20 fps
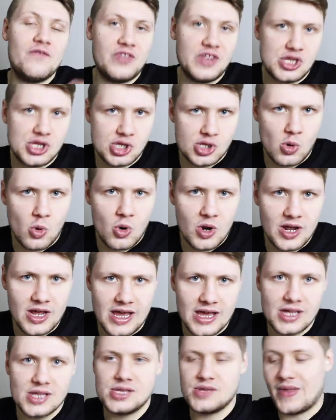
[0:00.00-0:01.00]
of this
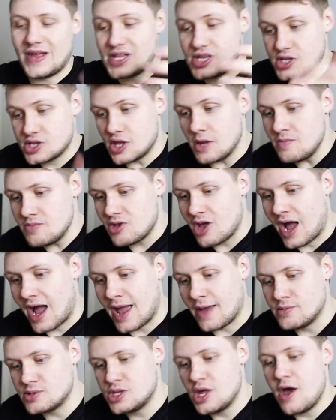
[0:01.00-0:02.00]
story is that
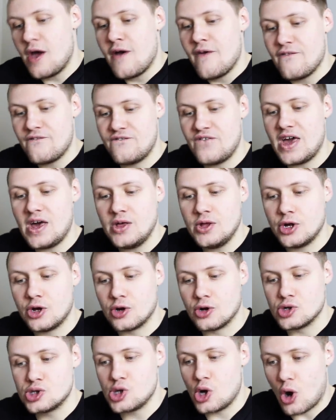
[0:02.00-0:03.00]
sometimes
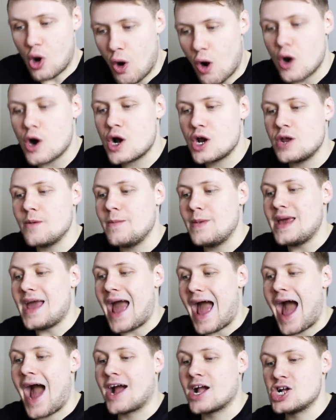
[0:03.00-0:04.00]
failures are gonna
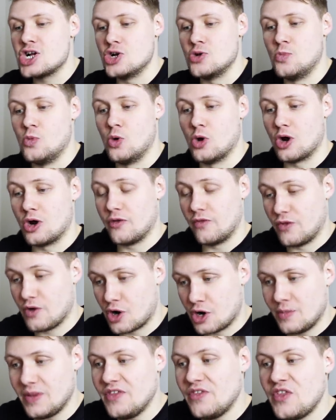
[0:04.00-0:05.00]
be actionable.
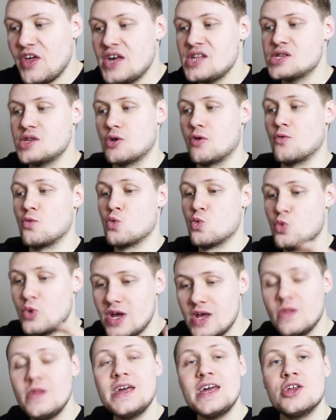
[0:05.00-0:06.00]
They're gonna be things that are
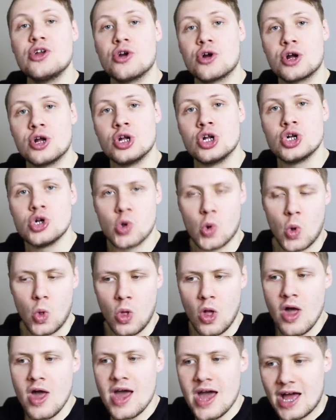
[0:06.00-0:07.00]
really in your
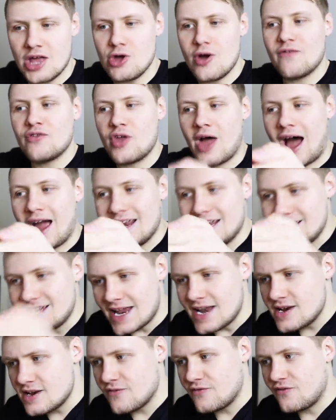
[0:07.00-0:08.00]
control, and you have to
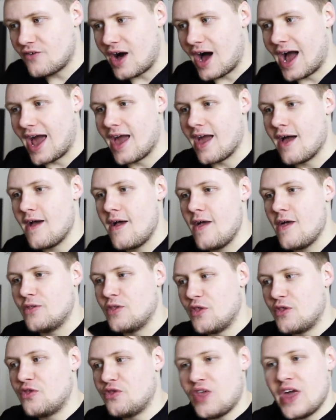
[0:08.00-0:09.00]
identify
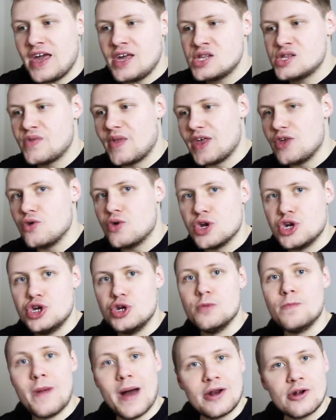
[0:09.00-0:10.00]
the things that you could
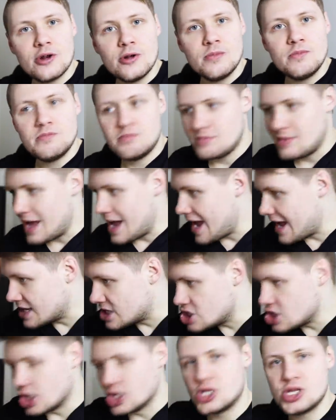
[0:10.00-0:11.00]
do better
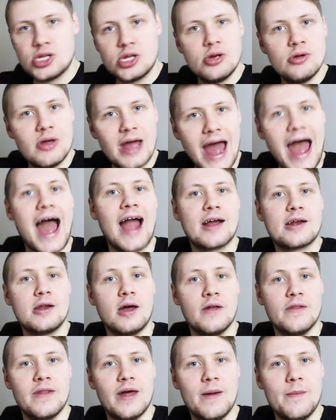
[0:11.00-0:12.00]
and just act
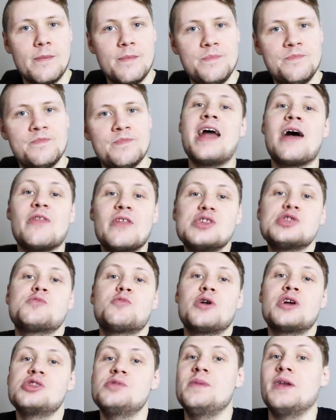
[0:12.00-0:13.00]
on them. Now this
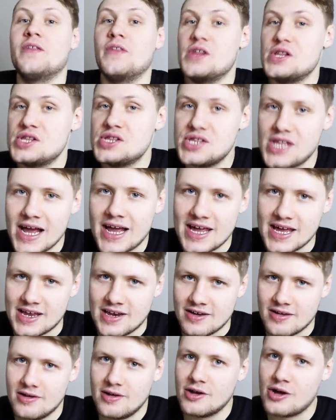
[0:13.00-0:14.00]
brings me to the
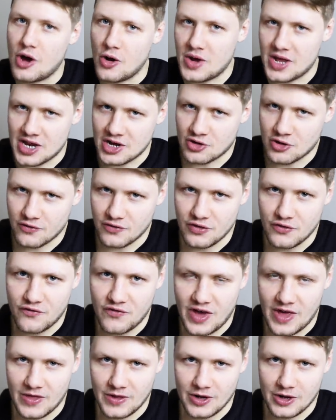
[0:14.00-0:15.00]
second coding interview
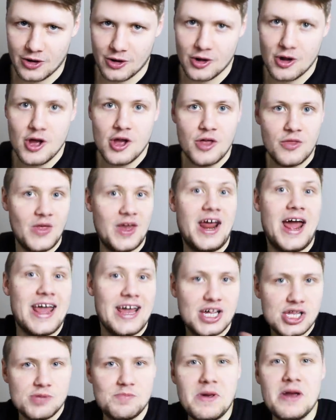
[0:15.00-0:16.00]
failure that I
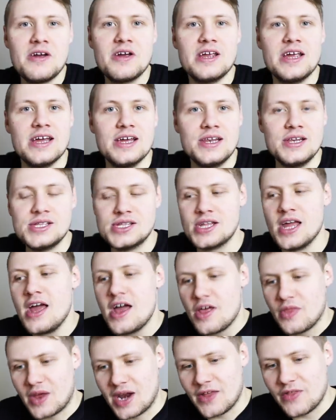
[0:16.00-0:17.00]
experienced
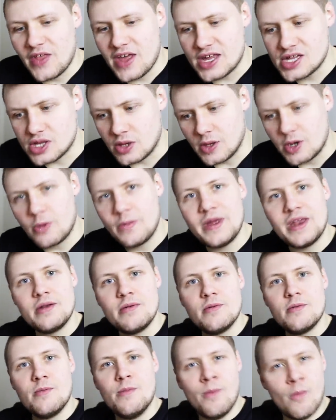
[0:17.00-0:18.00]
that I think is a little
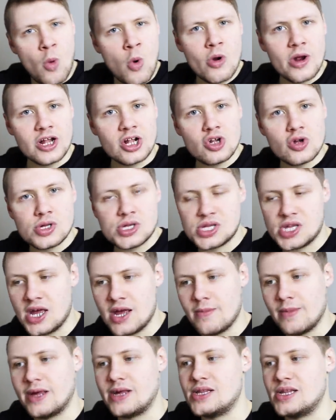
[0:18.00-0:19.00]
bit more
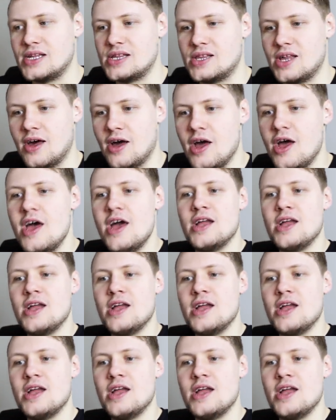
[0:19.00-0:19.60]
interesting, because it's a,